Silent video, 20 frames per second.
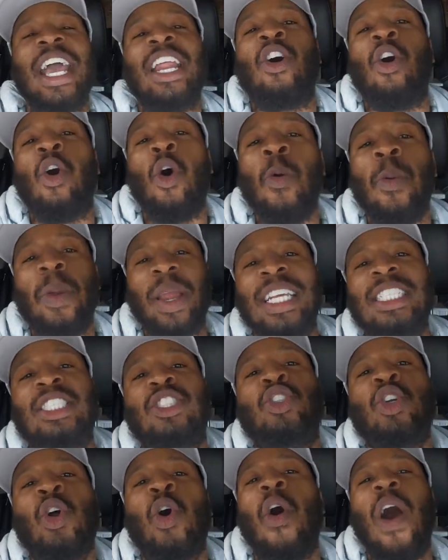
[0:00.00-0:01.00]
and an Uber
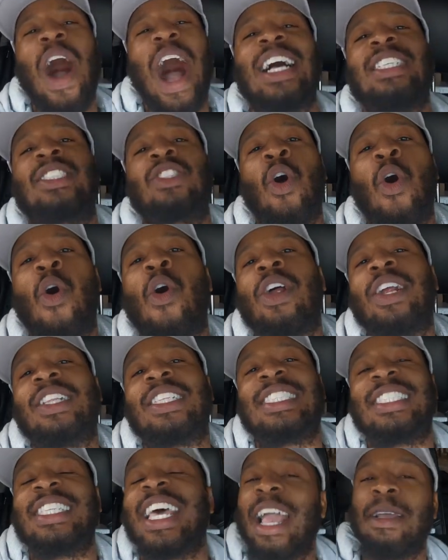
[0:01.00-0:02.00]
Eats Jewel Osco order
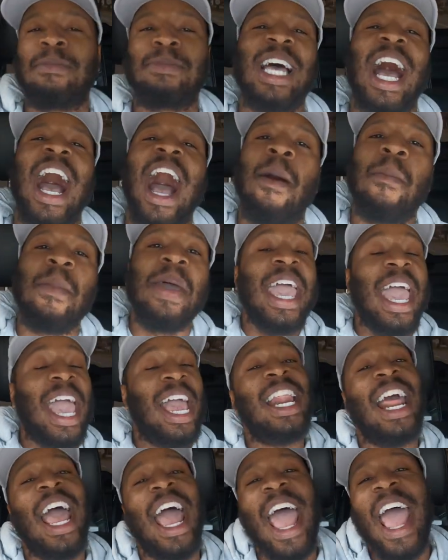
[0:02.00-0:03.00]
at the same time,
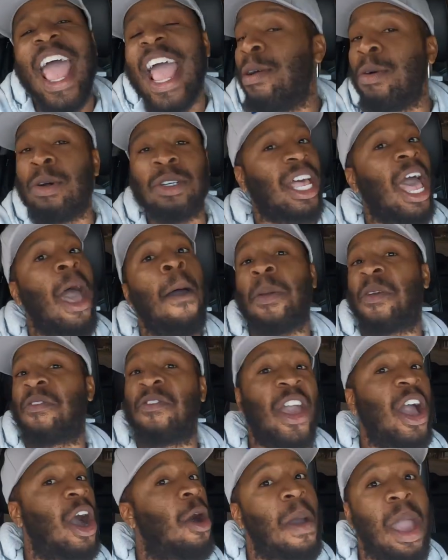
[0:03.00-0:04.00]
and it, and it was an
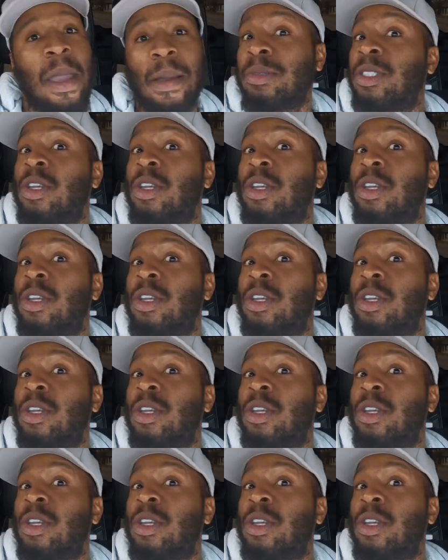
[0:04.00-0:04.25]
epic fail, baby.